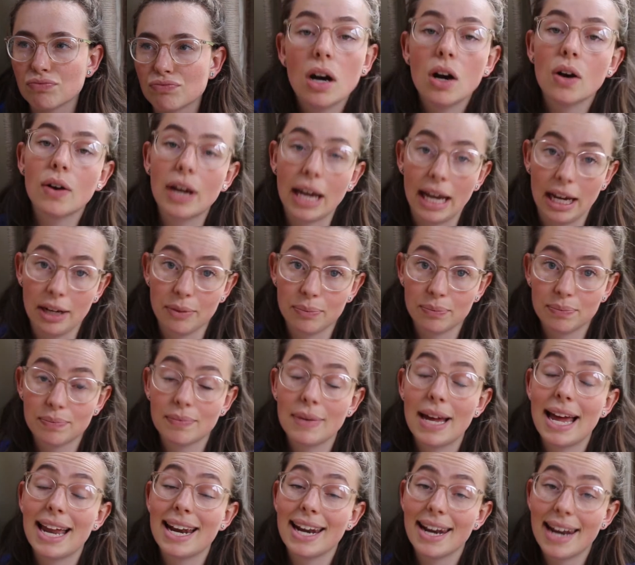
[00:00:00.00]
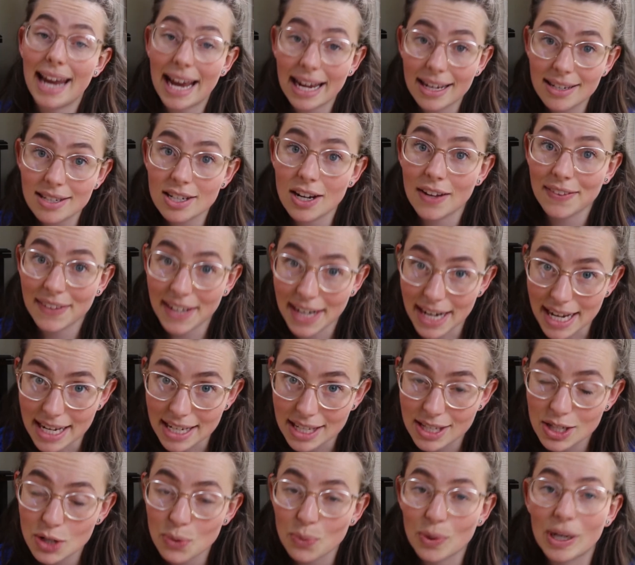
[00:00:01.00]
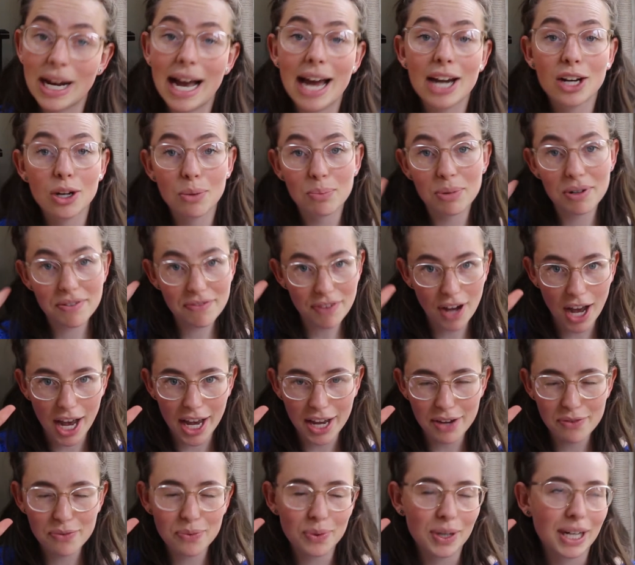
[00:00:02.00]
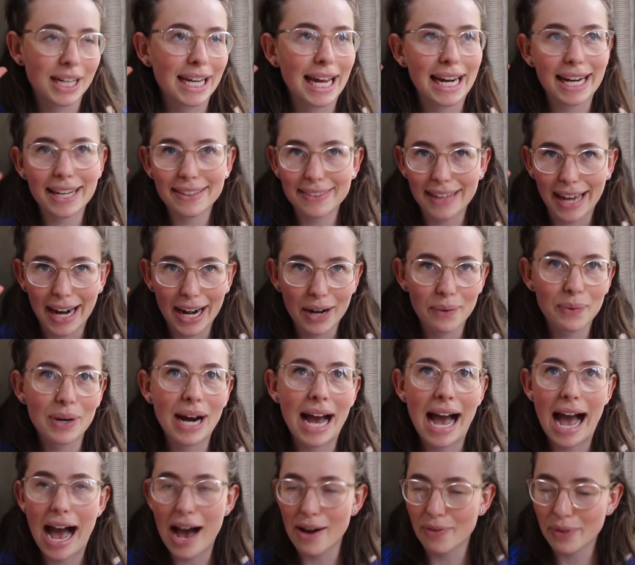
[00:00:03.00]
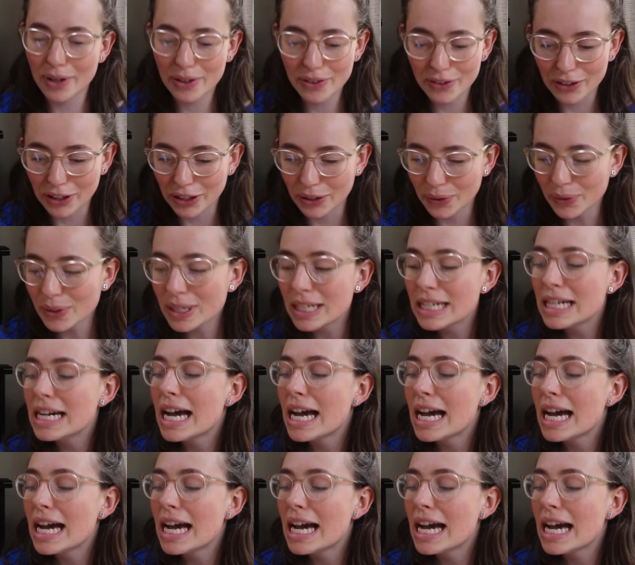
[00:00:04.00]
Okay, next on the list, we're at number 5, we're getting there, we're halfway through,